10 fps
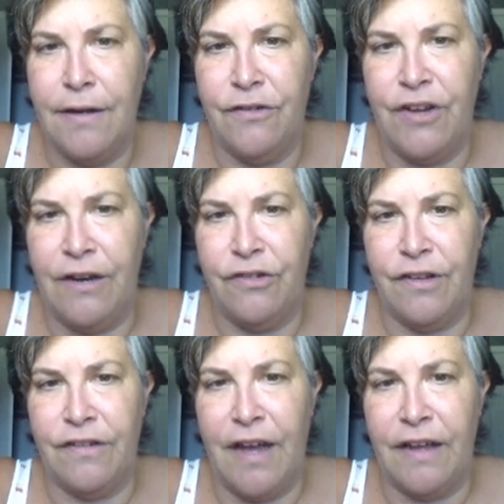Change
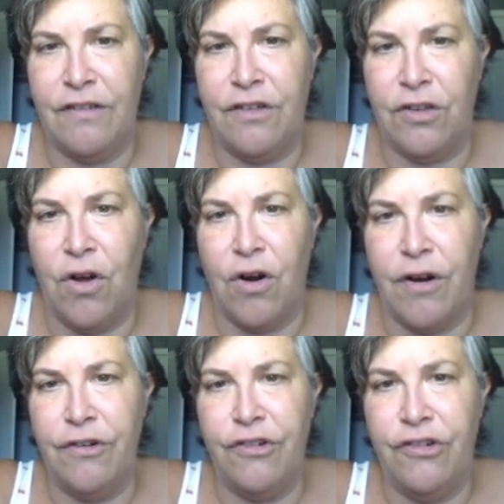the size to
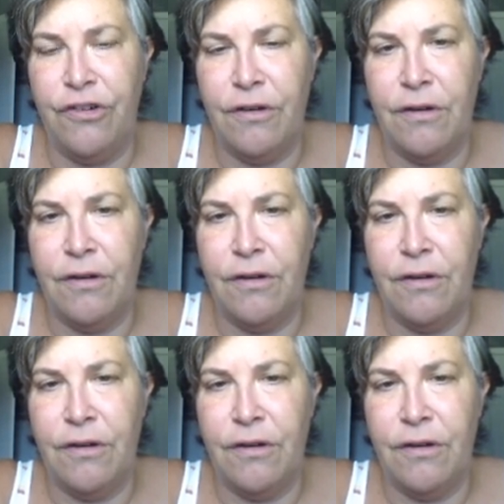large.